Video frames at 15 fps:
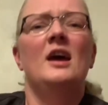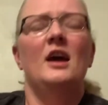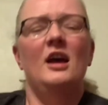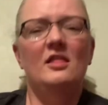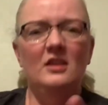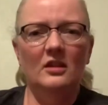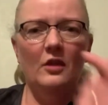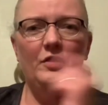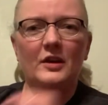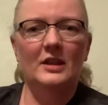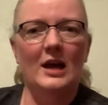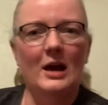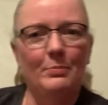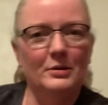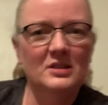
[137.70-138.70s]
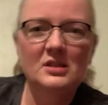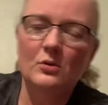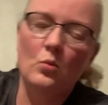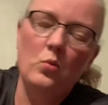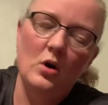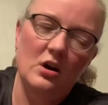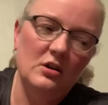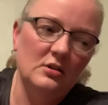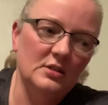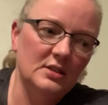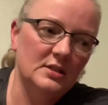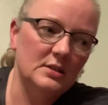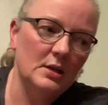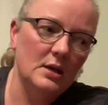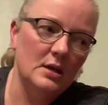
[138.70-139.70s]
the other thing that happened
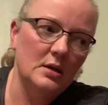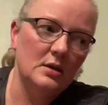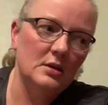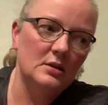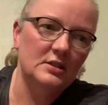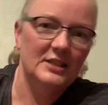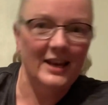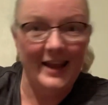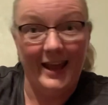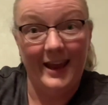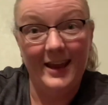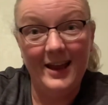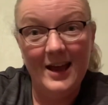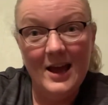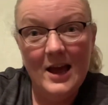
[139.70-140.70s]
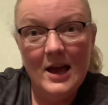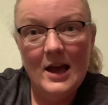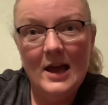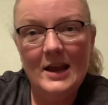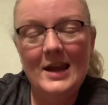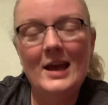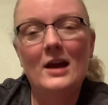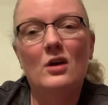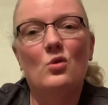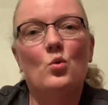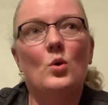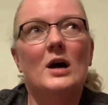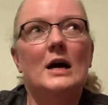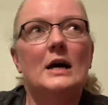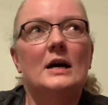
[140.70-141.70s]
was today.
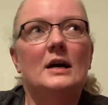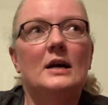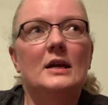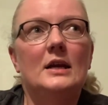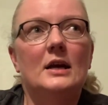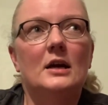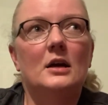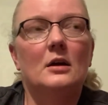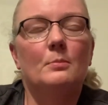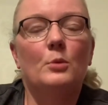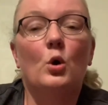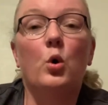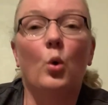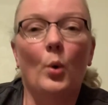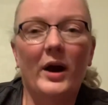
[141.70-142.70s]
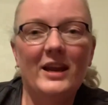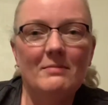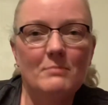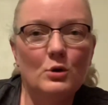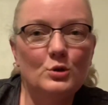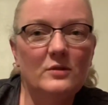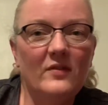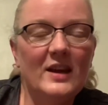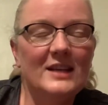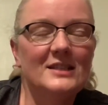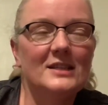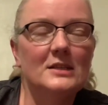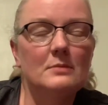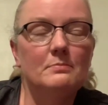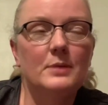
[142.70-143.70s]
Now, I am quite
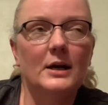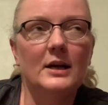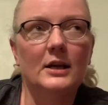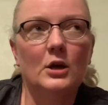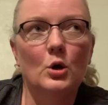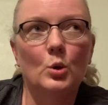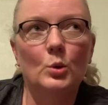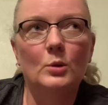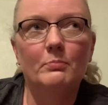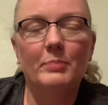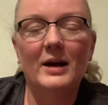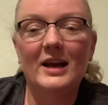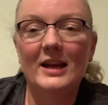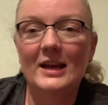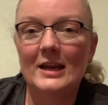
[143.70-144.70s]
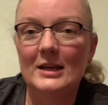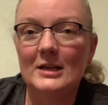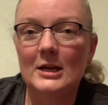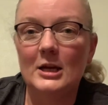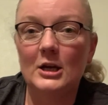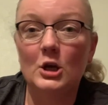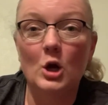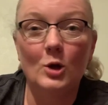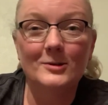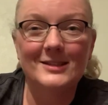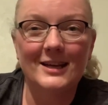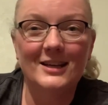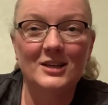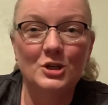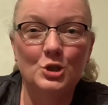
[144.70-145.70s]
motivated by goal by uh, goals I
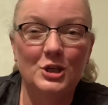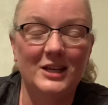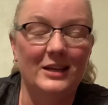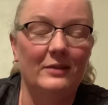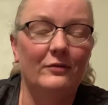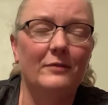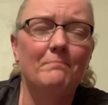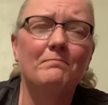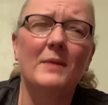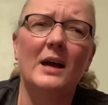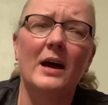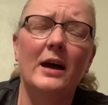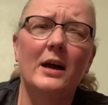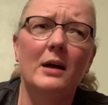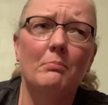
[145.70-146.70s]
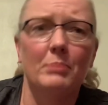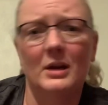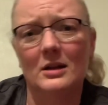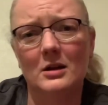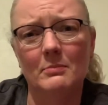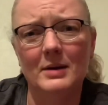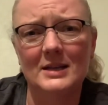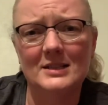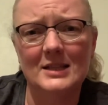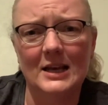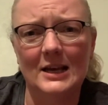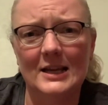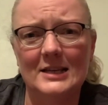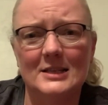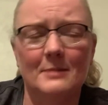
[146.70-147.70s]
can achieve, um, but I'll come back to that
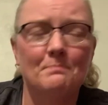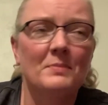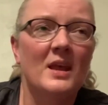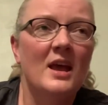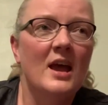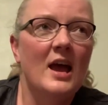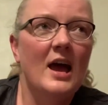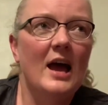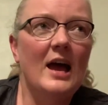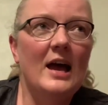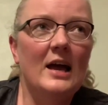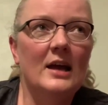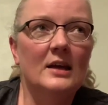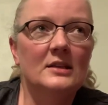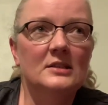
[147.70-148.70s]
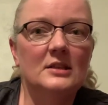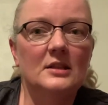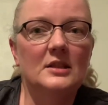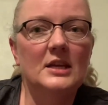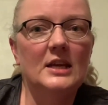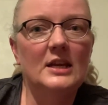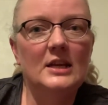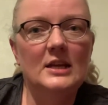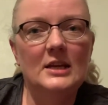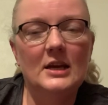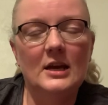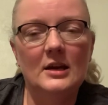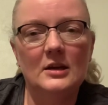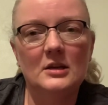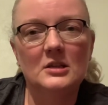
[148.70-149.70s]
later. And the
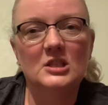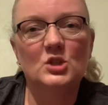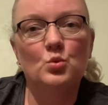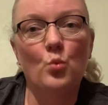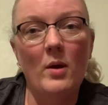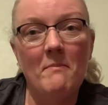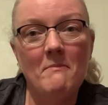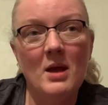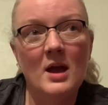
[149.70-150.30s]
swim